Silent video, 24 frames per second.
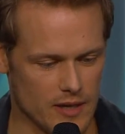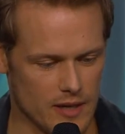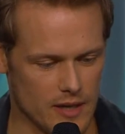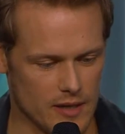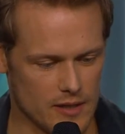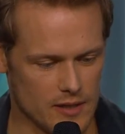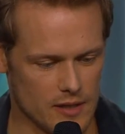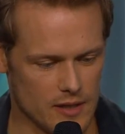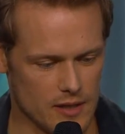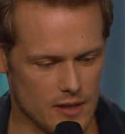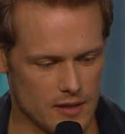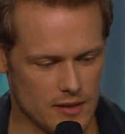it.
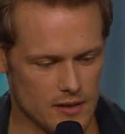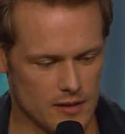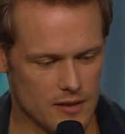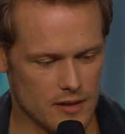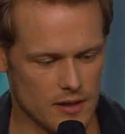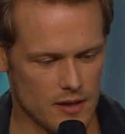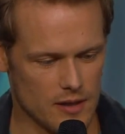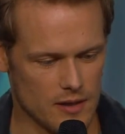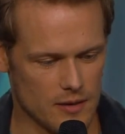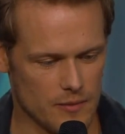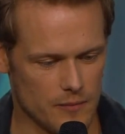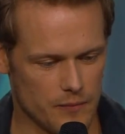Right. Is,
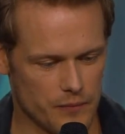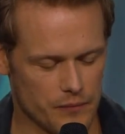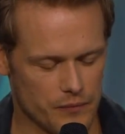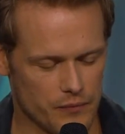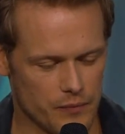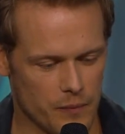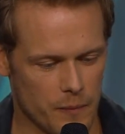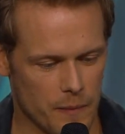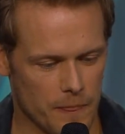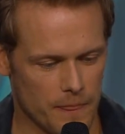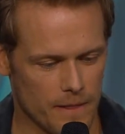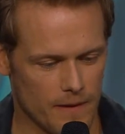is, is that what
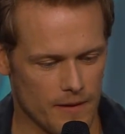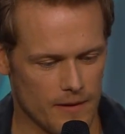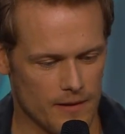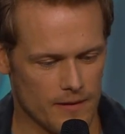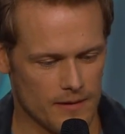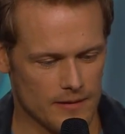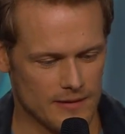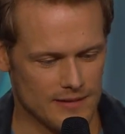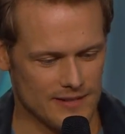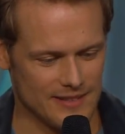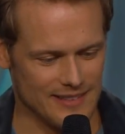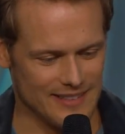you really did?
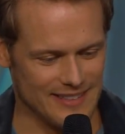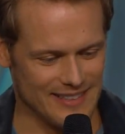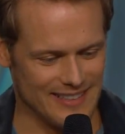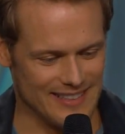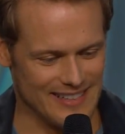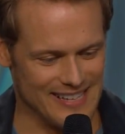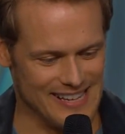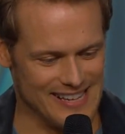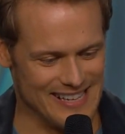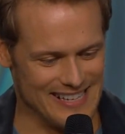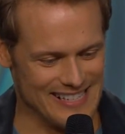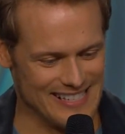Is that
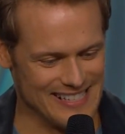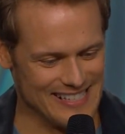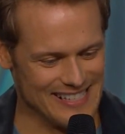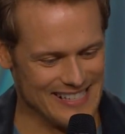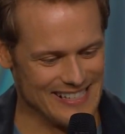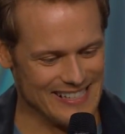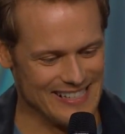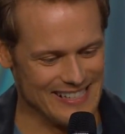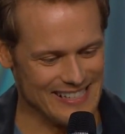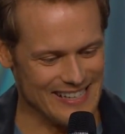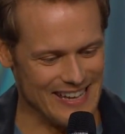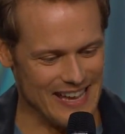your. Yes.
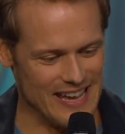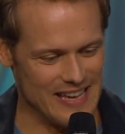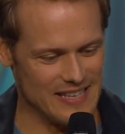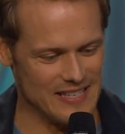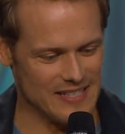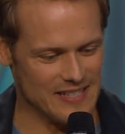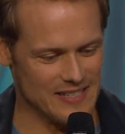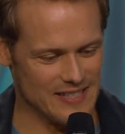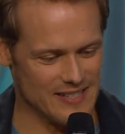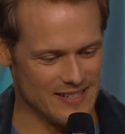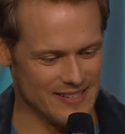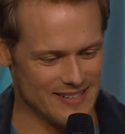
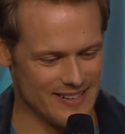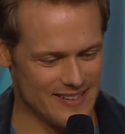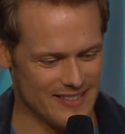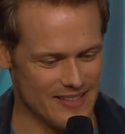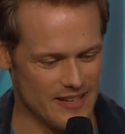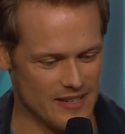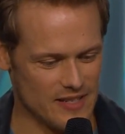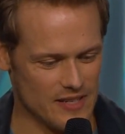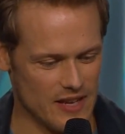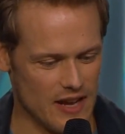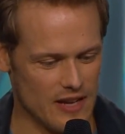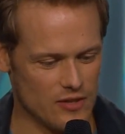yes.
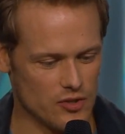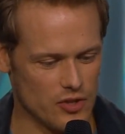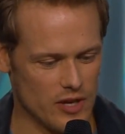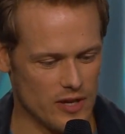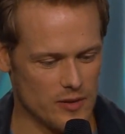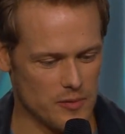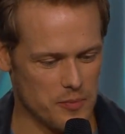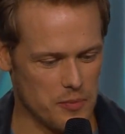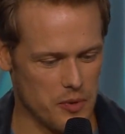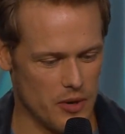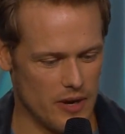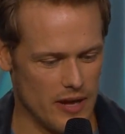There's, I
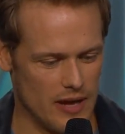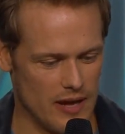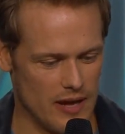tried to put